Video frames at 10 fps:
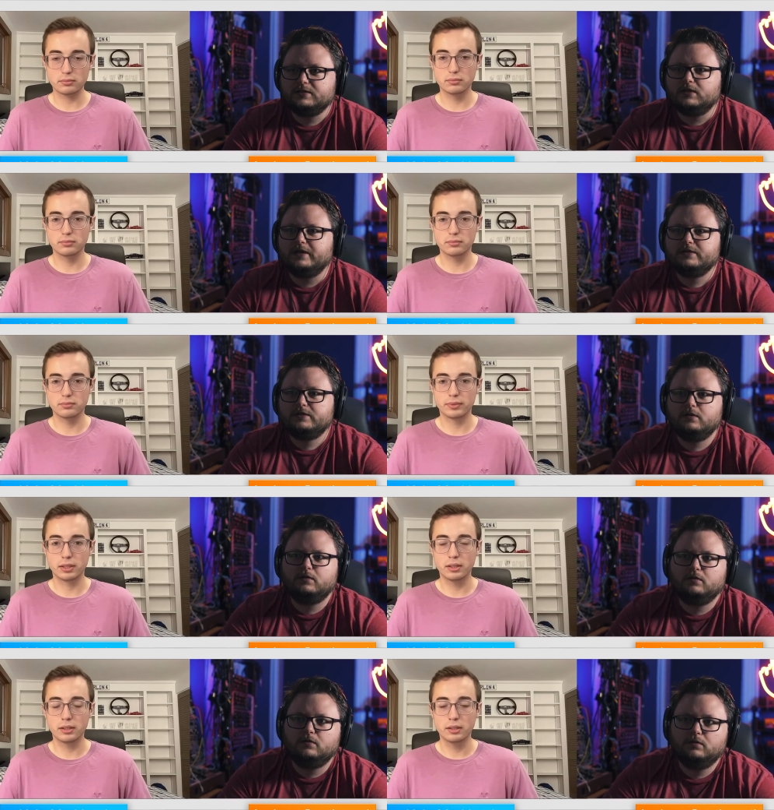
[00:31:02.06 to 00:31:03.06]
Speaker 1: list?
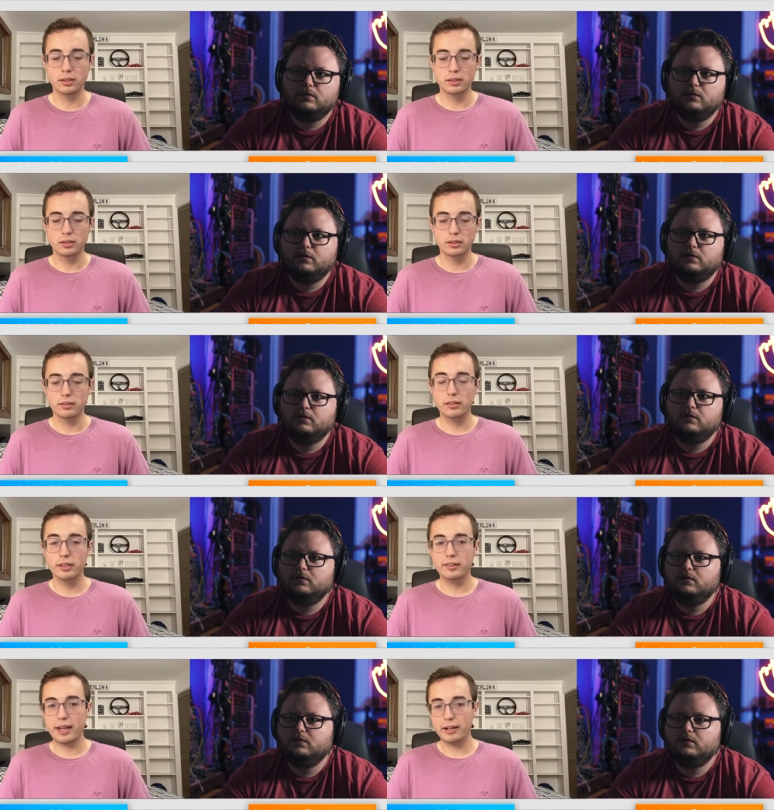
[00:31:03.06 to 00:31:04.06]

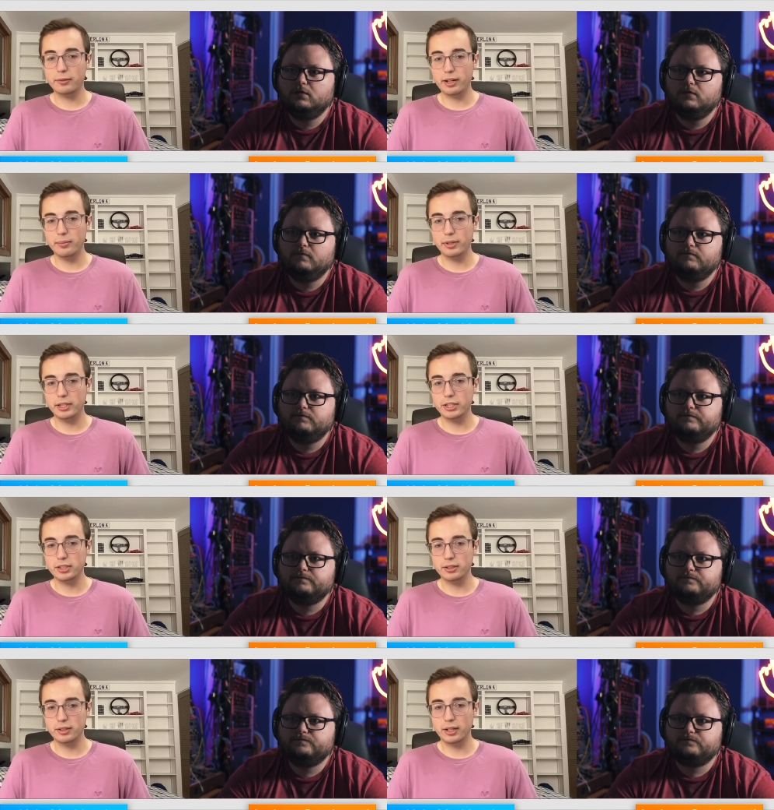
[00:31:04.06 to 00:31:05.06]
Speaker 2: So the exact
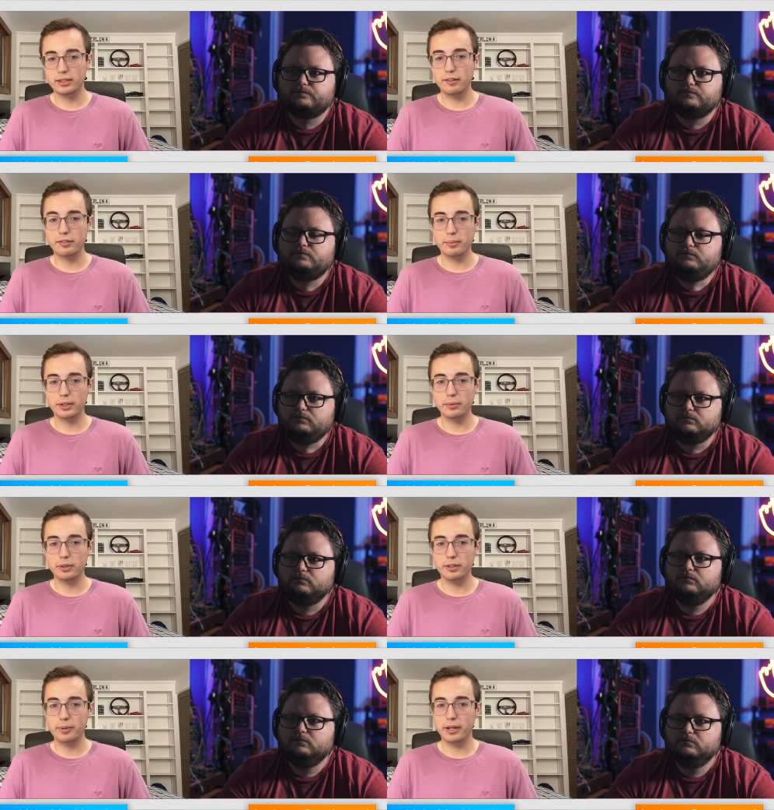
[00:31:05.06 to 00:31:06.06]
recommendation I'd give
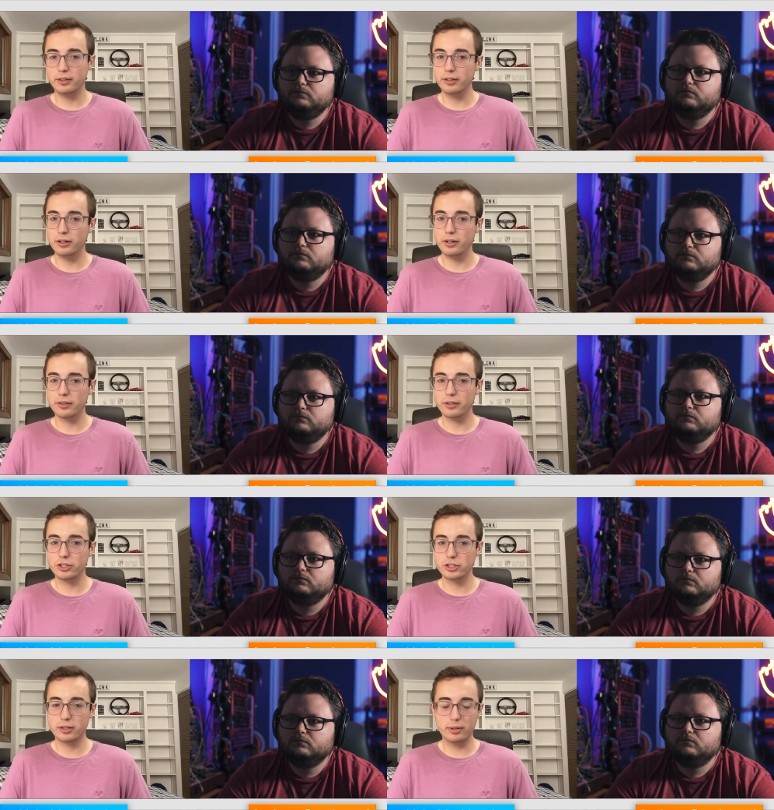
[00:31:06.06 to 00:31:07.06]
somebody would depend
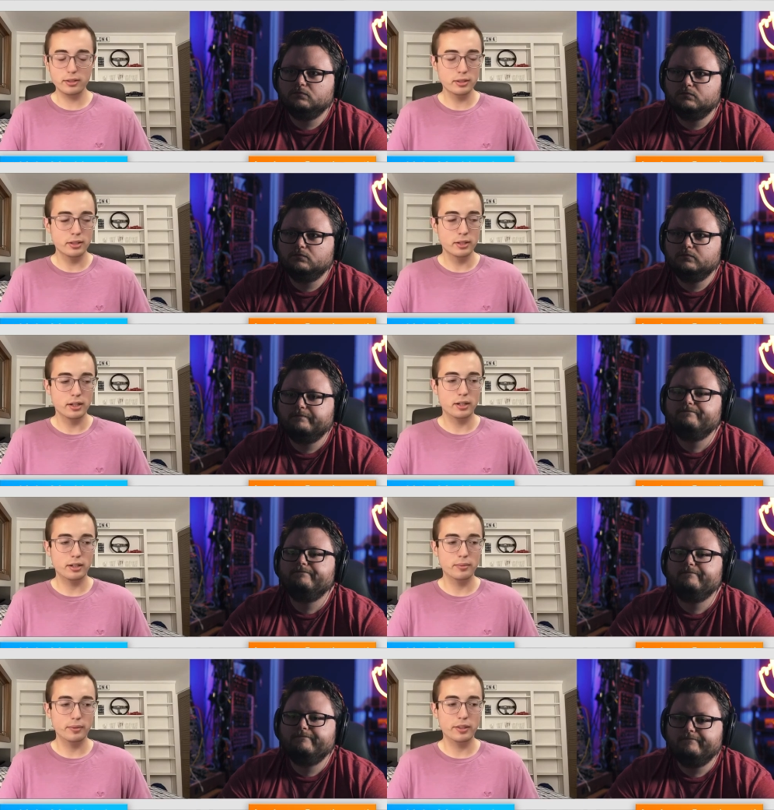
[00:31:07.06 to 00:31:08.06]
on their genre,
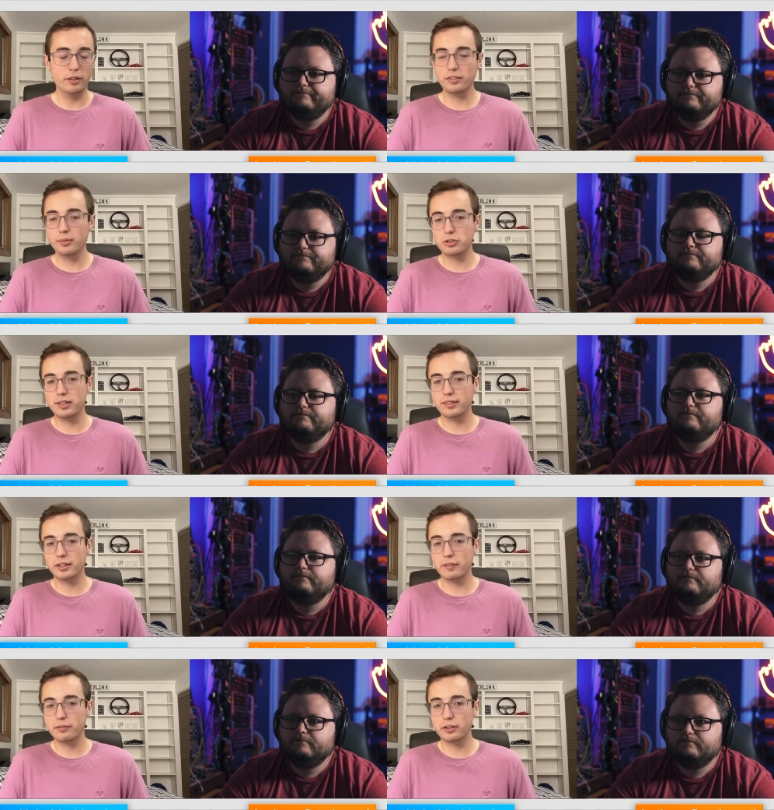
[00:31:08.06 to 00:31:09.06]
um, and there's some
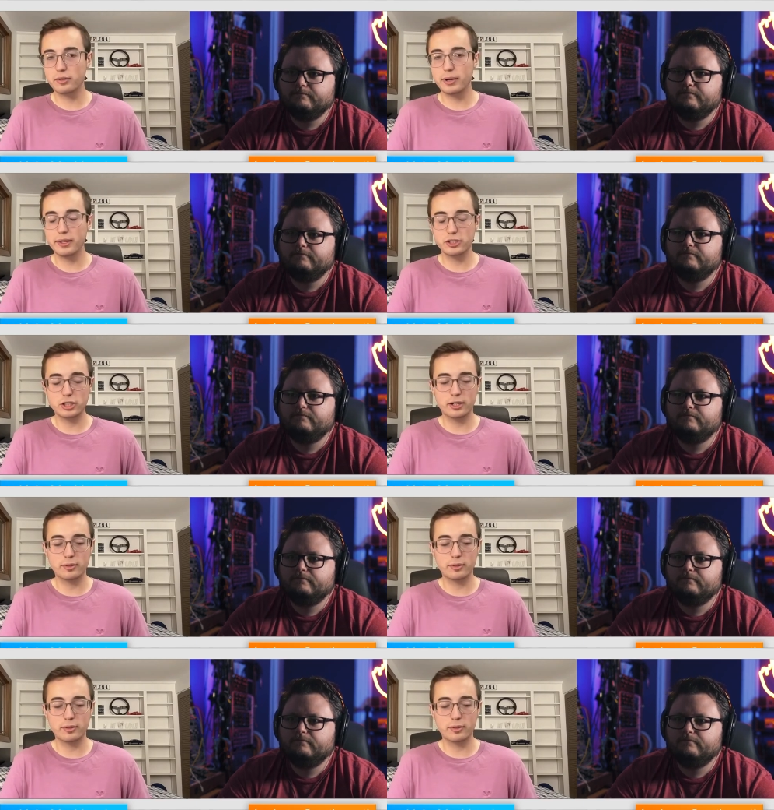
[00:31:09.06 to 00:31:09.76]
trends that I've learned by the